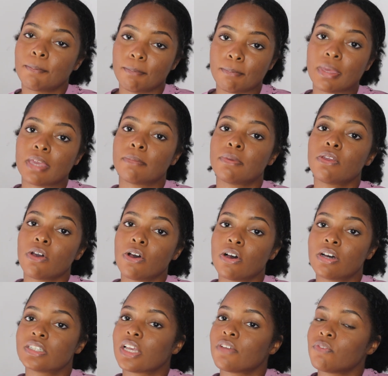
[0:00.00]
may be
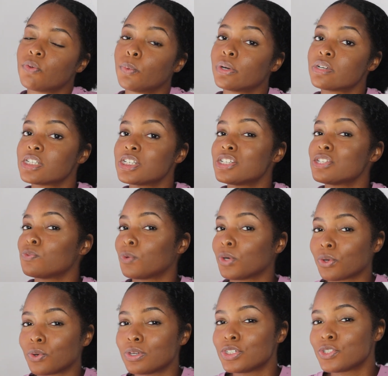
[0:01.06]
caused if you were to just
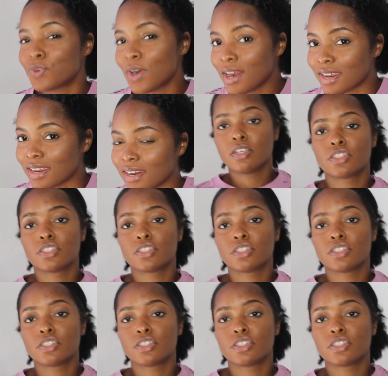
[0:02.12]
work on dry hair.